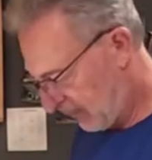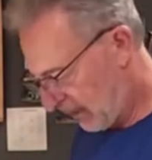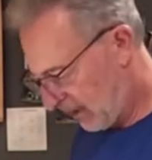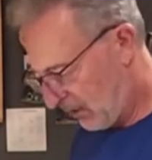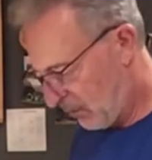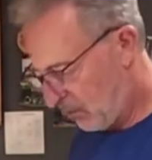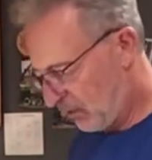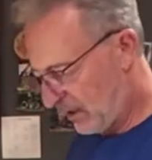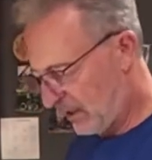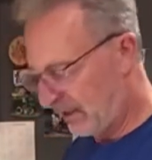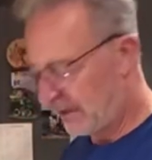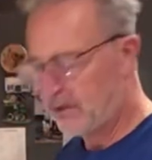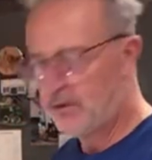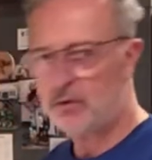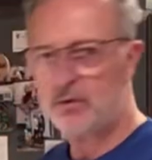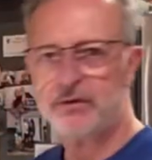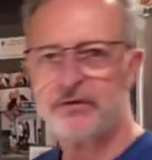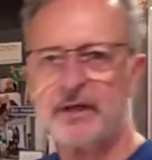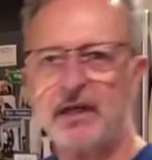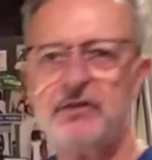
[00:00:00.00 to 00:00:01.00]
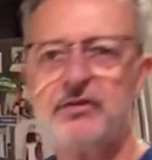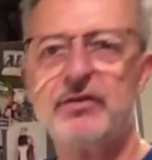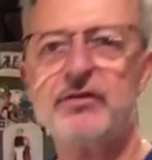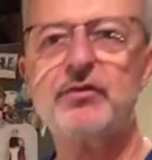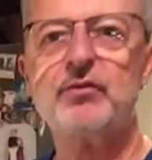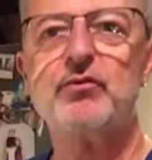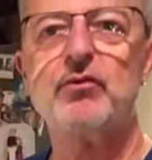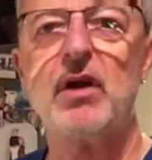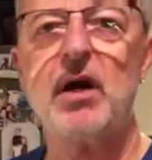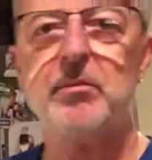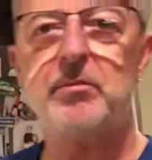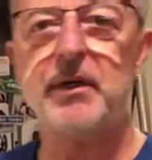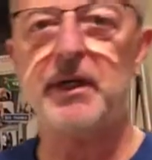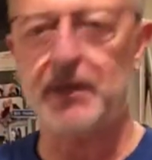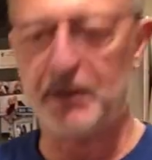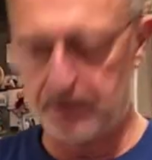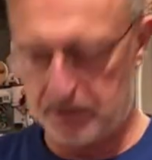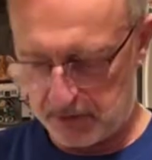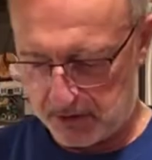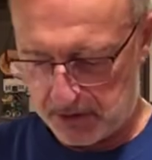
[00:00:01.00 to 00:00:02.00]
and what I do is I just rub it
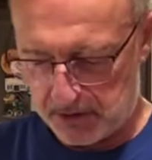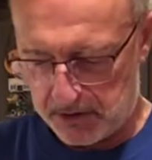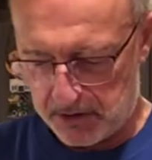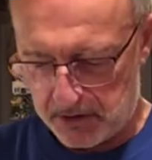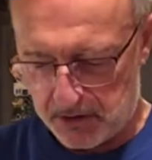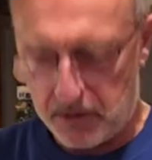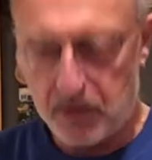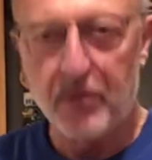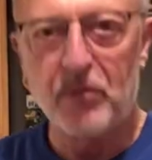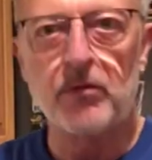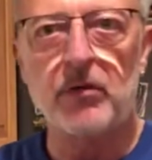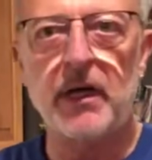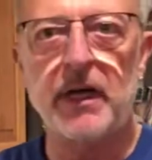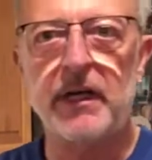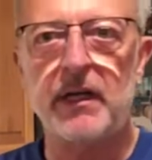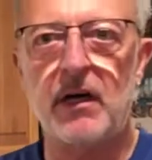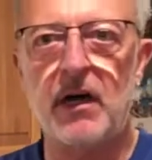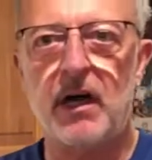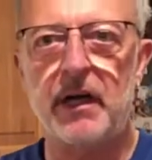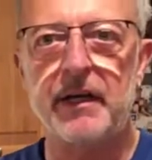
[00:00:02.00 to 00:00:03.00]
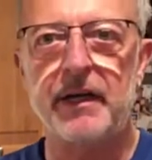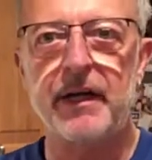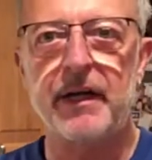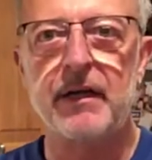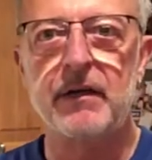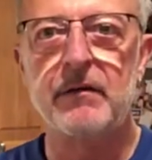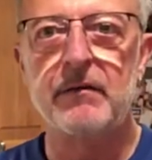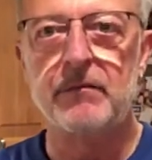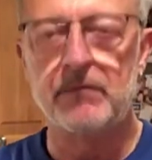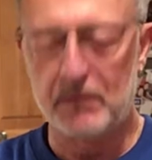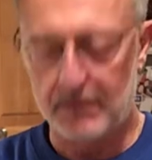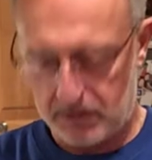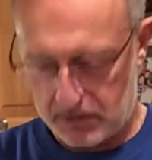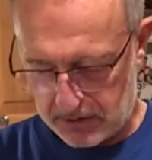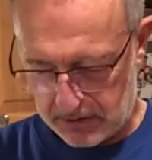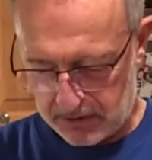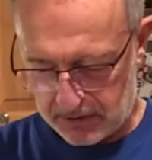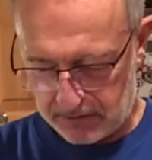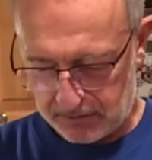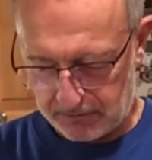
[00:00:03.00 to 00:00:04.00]
right on there.
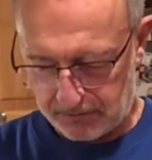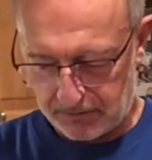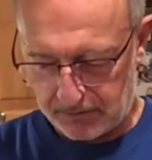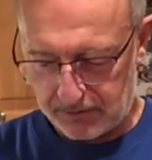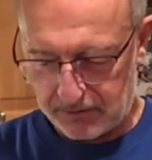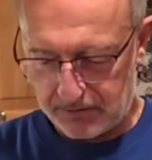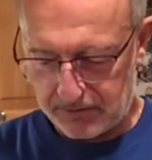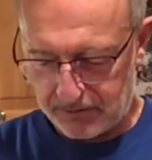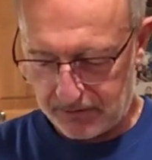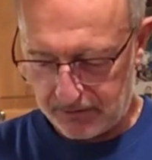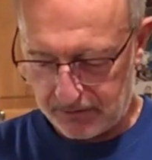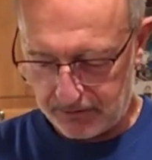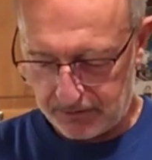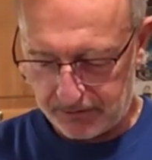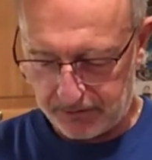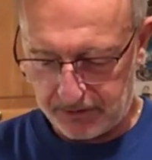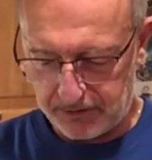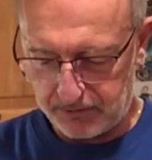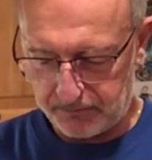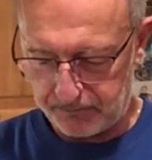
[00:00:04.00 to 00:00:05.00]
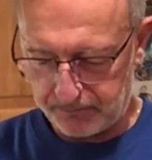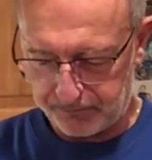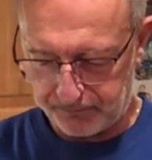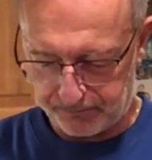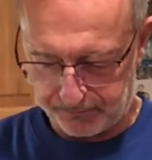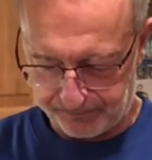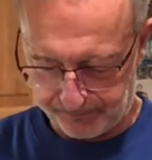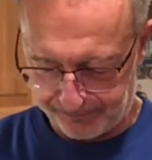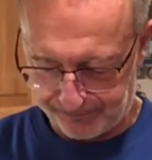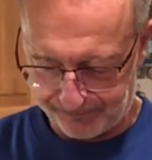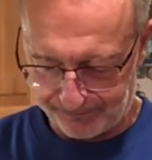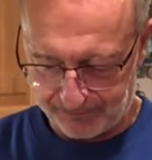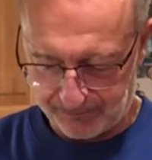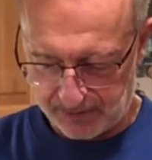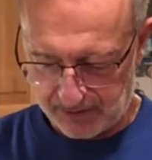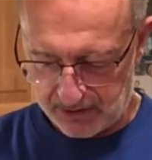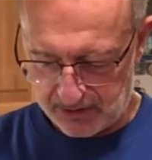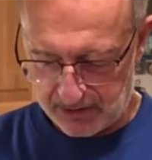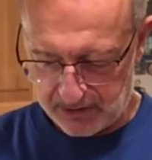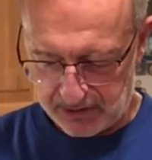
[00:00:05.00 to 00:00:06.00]
Okay?
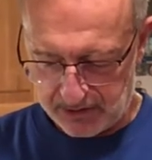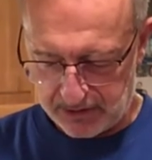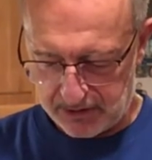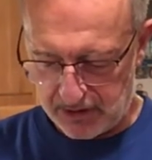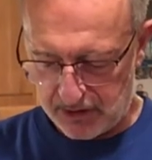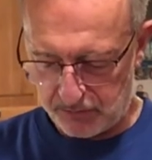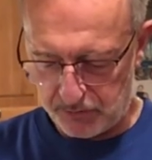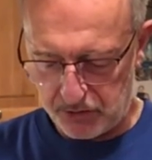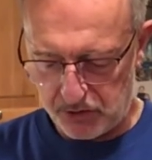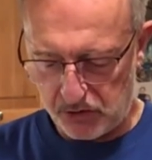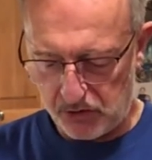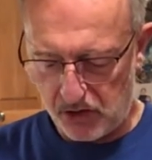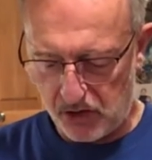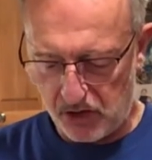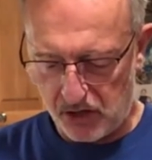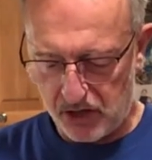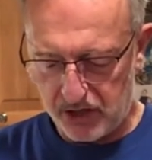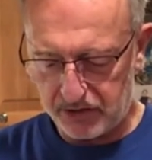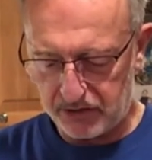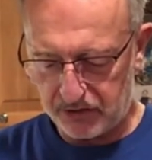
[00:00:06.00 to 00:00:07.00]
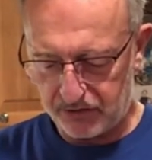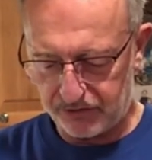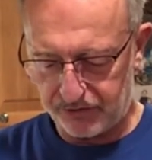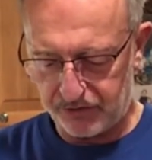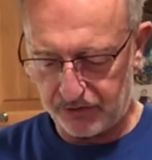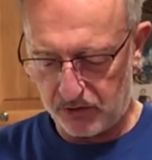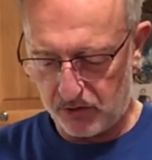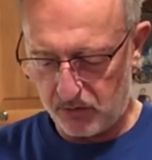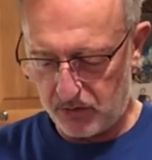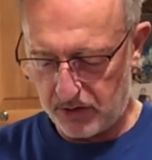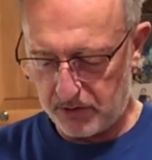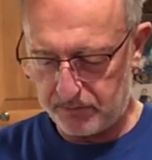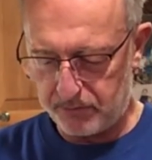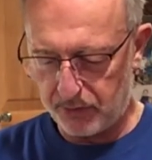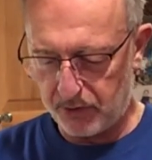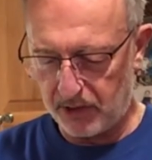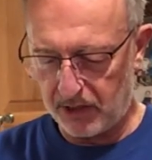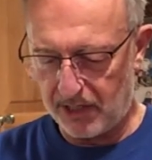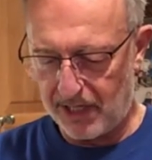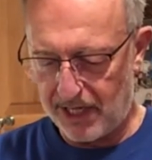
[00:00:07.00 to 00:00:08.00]
Not real hard, because you don't want to put
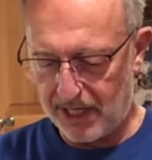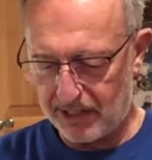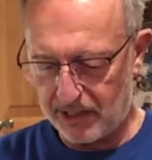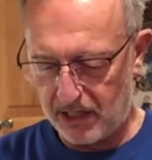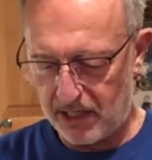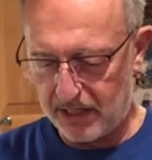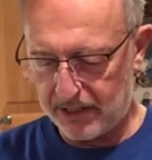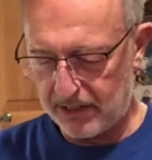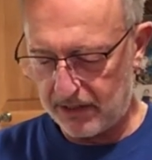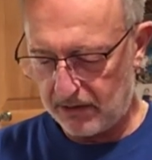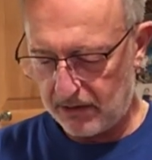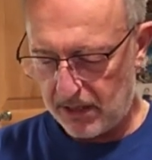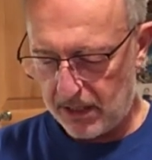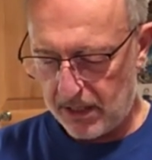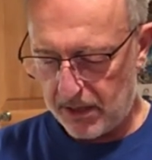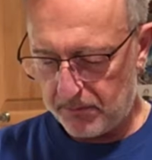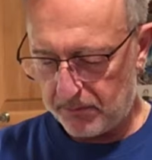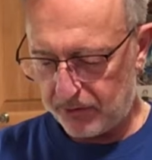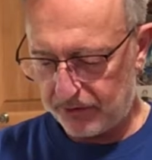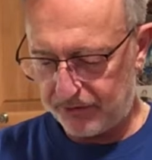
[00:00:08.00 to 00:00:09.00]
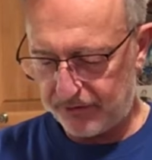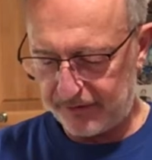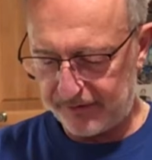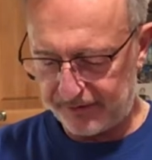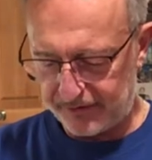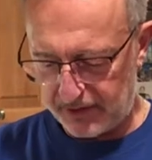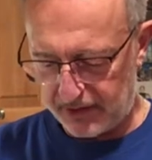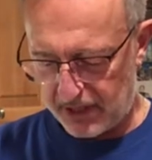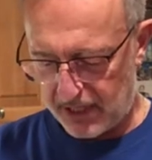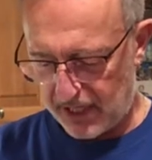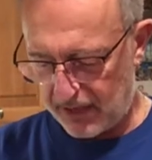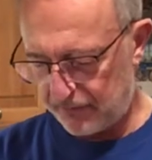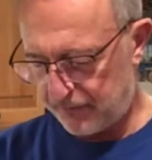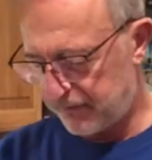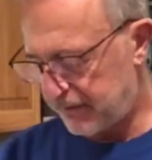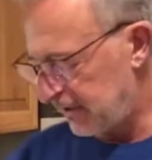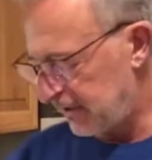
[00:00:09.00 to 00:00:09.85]
a lot on it, but just enough to